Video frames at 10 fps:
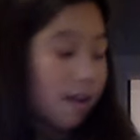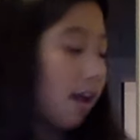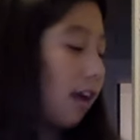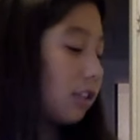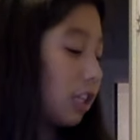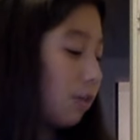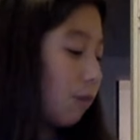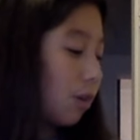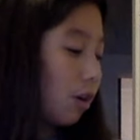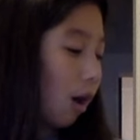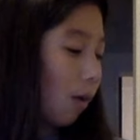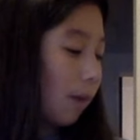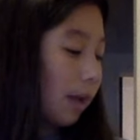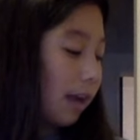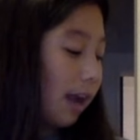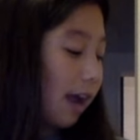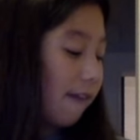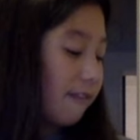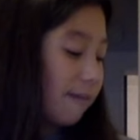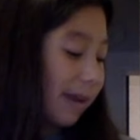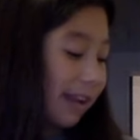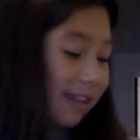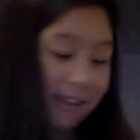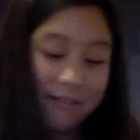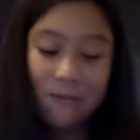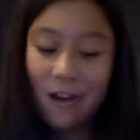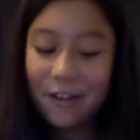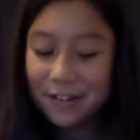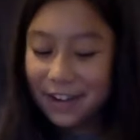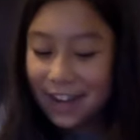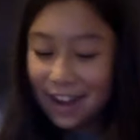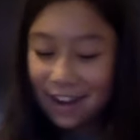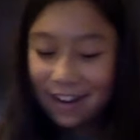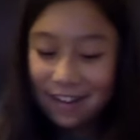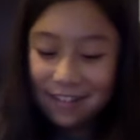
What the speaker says: Actually, what are we going to add to make it less watery?